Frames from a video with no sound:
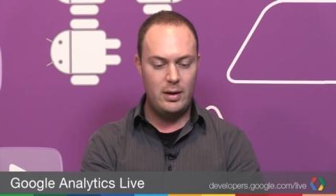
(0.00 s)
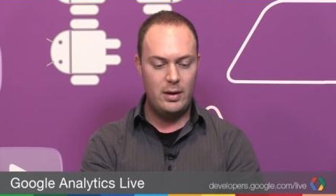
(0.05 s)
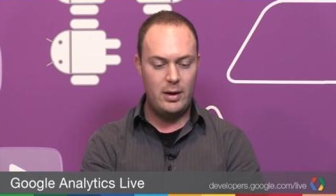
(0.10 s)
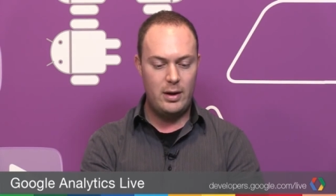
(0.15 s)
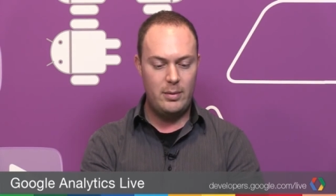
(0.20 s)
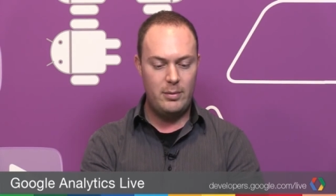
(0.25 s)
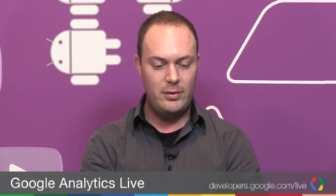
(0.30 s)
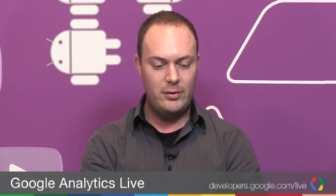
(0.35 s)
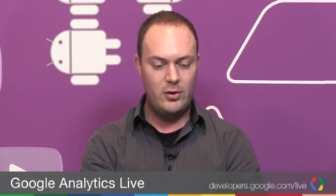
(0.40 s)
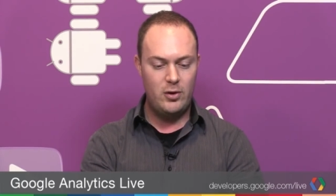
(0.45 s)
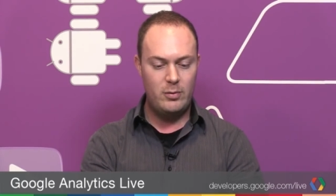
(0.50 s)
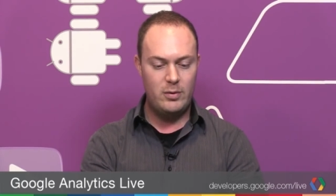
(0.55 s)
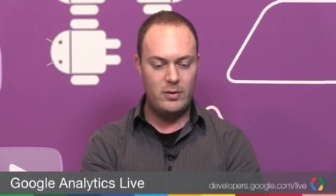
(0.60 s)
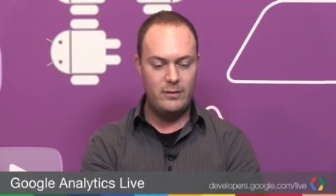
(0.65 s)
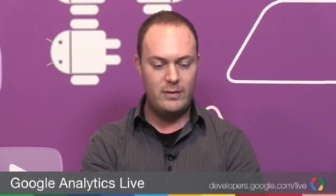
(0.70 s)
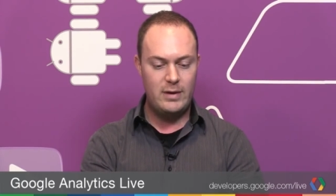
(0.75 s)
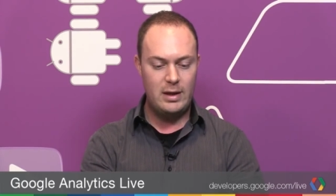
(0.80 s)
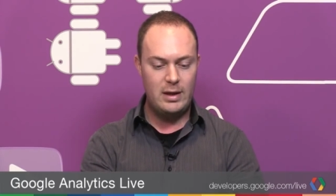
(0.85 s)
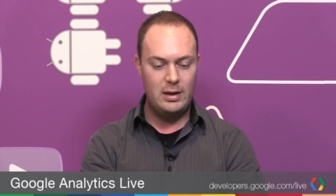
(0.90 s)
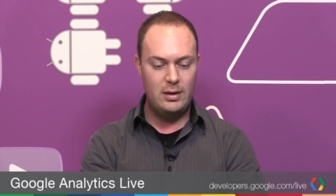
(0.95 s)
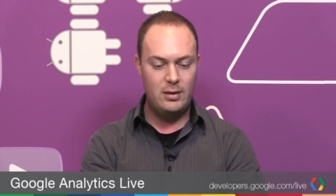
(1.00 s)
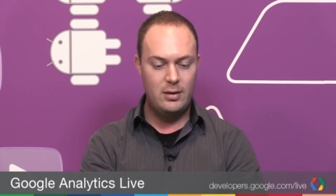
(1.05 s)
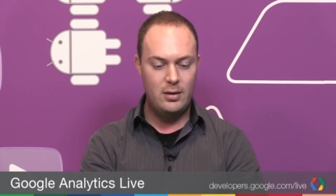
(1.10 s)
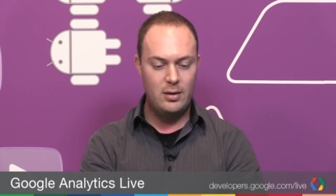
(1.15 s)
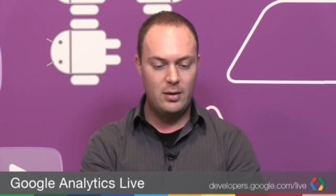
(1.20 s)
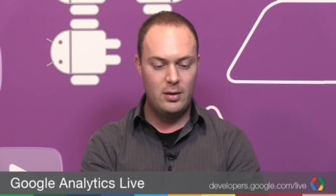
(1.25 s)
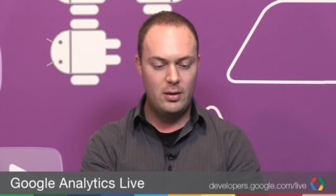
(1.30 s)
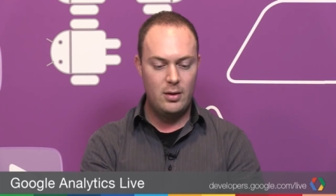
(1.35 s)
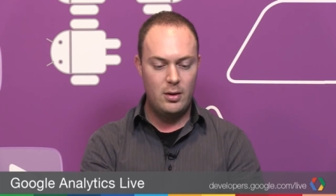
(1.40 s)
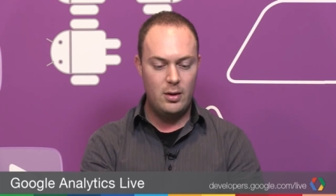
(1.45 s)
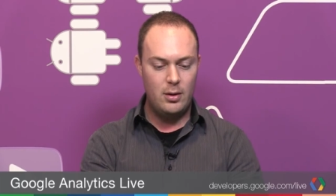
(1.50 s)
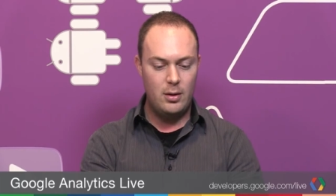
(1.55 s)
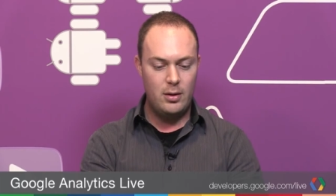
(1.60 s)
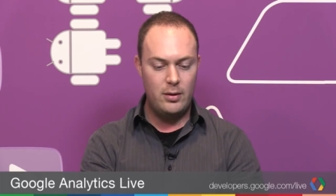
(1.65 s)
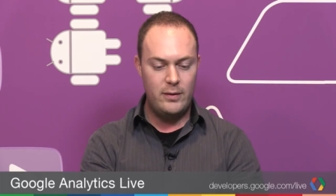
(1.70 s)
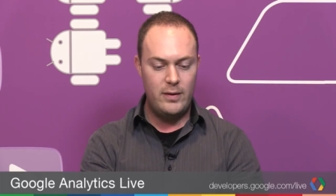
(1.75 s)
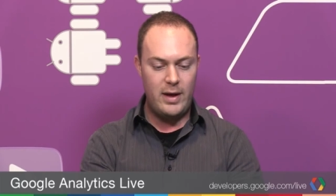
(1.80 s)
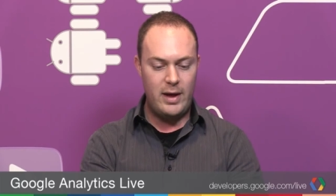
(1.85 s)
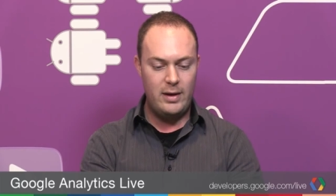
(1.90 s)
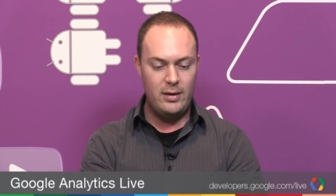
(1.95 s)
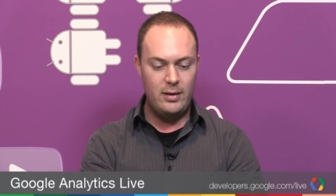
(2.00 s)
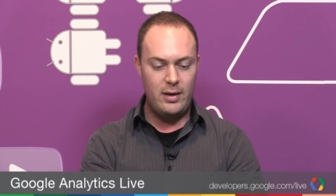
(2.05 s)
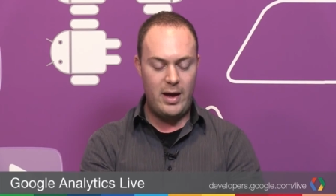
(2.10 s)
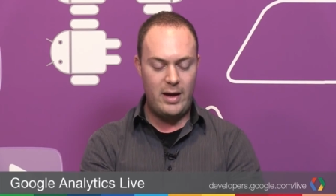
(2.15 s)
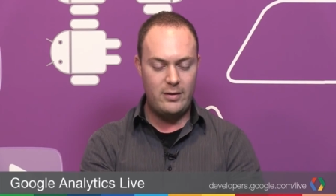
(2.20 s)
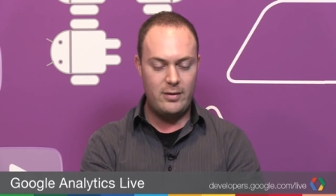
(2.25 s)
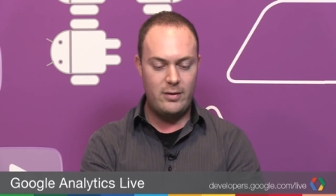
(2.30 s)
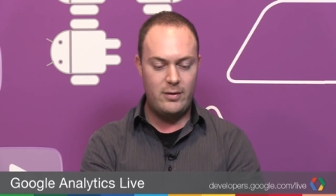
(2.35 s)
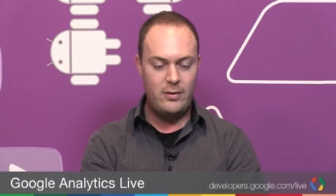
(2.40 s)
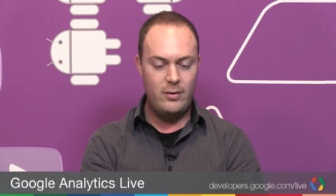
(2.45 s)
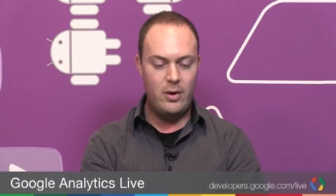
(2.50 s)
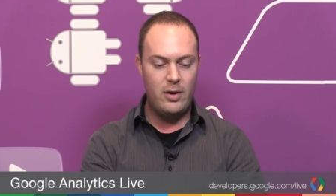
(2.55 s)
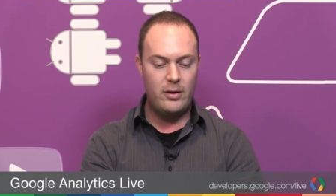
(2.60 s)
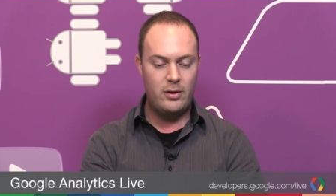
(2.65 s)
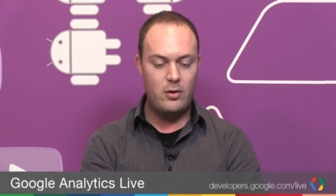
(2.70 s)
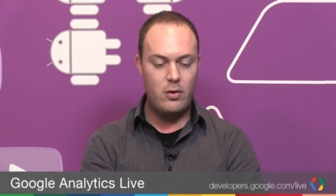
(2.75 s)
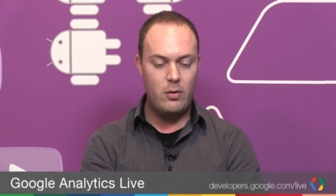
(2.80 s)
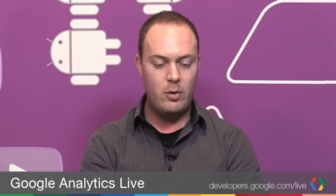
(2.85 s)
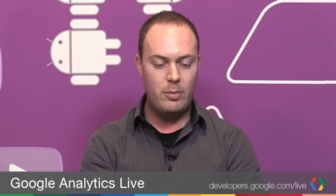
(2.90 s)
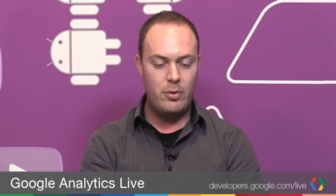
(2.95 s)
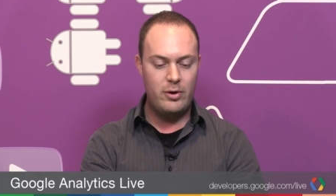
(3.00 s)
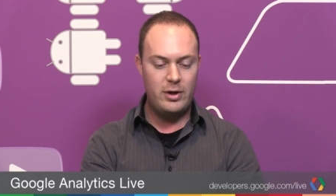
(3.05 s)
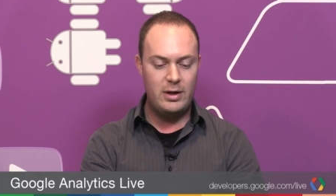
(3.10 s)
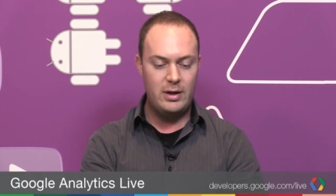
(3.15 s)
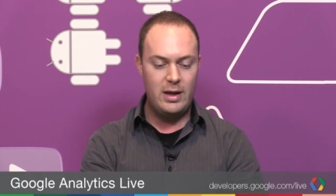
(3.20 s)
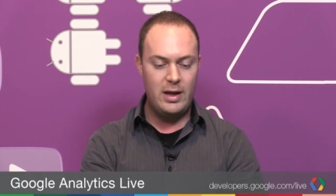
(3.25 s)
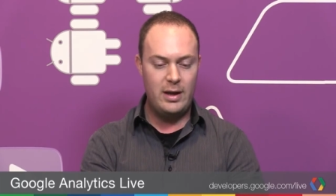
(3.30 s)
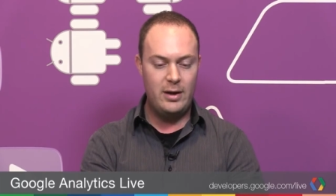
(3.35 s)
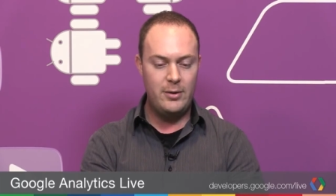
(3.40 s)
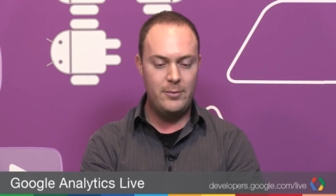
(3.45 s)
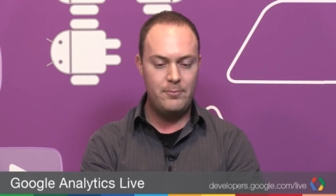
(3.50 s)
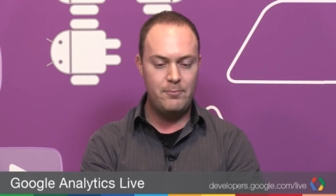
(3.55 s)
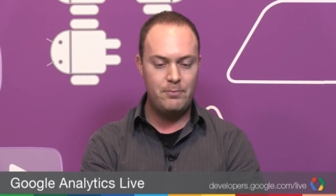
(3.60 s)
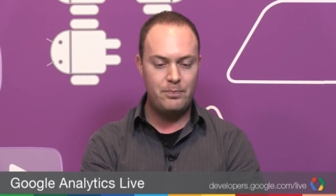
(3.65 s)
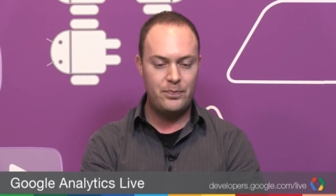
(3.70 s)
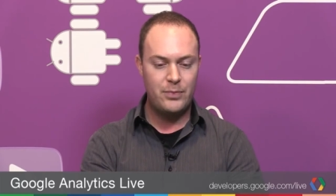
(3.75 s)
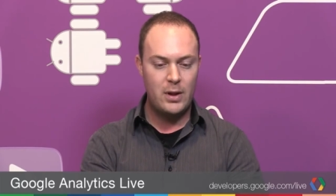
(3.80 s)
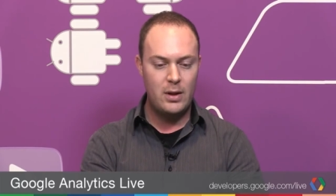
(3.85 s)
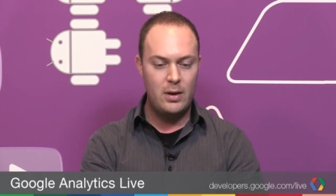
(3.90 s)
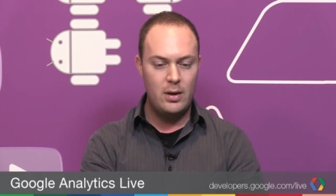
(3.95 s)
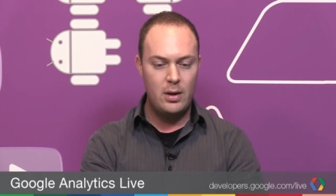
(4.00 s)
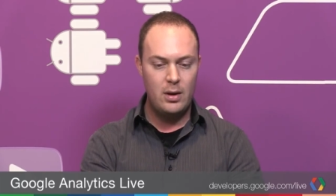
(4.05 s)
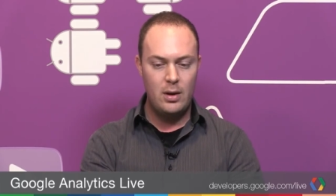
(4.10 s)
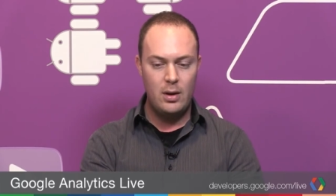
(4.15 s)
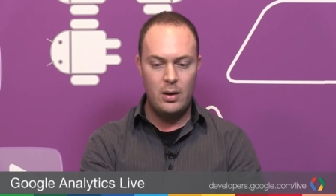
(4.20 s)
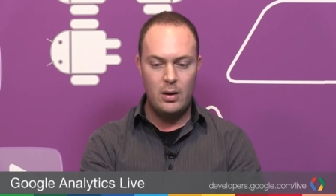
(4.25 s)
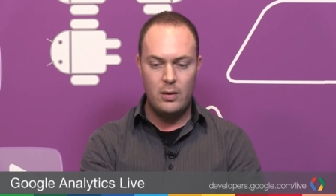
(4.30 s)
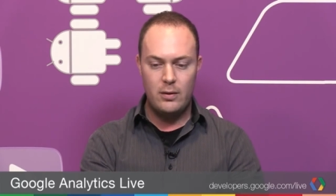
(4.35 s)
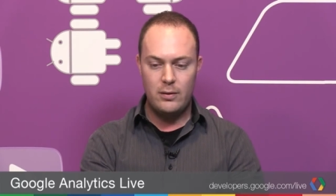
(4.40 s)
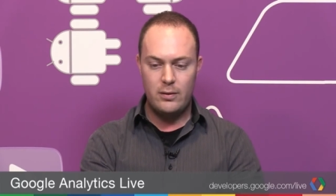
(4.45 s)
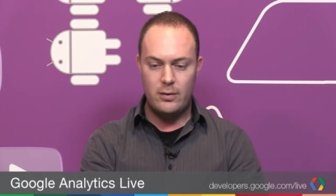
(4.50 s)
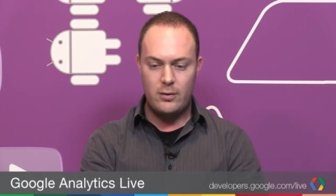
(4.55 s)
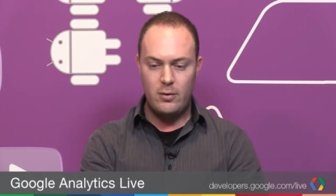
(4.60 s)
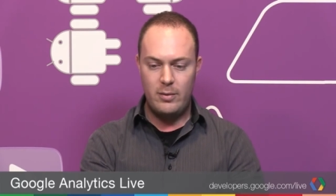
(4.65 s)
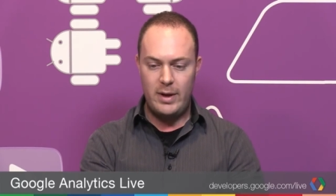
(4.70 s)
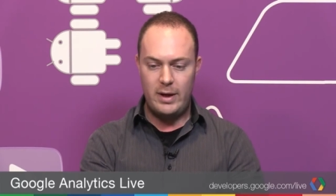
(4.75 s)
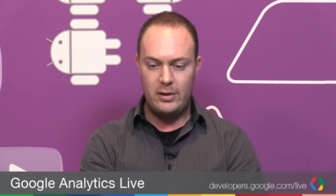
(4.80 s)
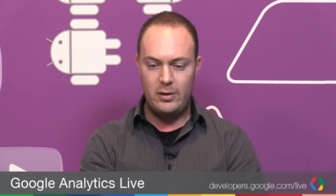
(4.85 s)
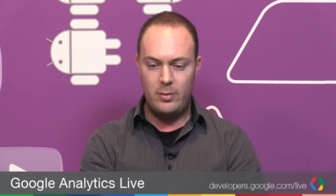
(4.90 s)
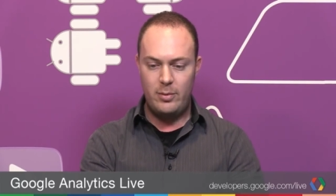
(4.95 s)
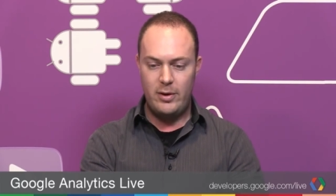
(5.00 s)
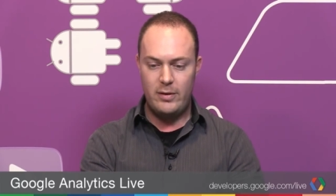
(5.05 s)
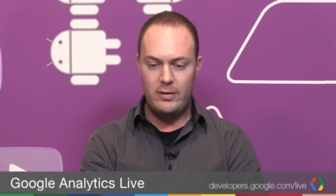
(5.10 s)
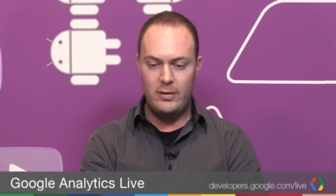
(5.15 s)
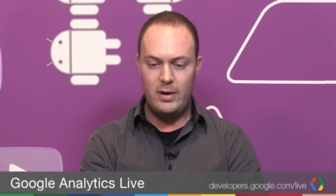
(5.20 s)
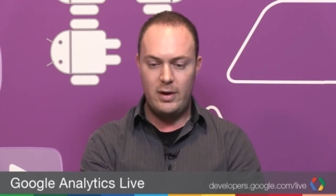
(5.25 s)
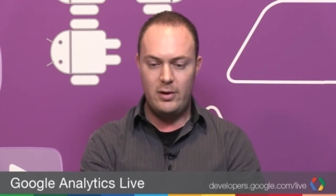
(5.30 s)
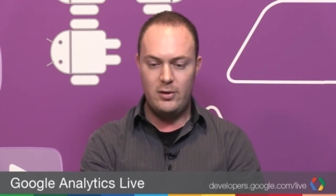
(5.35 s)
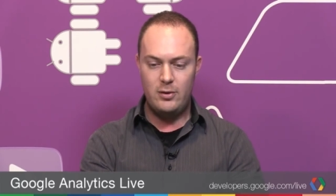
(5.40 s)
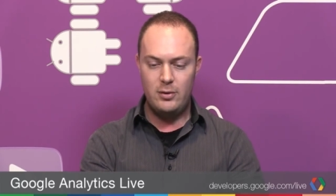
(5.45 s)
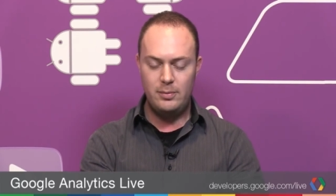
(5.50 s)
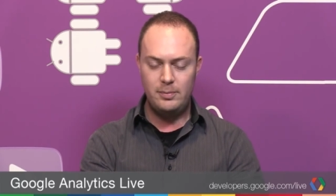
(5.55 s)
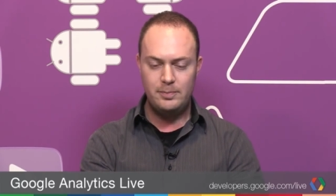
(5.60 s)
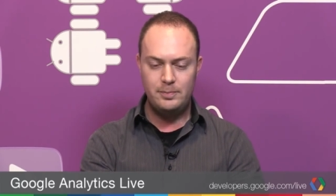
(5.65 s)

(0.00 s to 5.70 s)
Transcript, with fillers: um, in terms of getting that access to all the core reporting data. So let's go back into the presentation.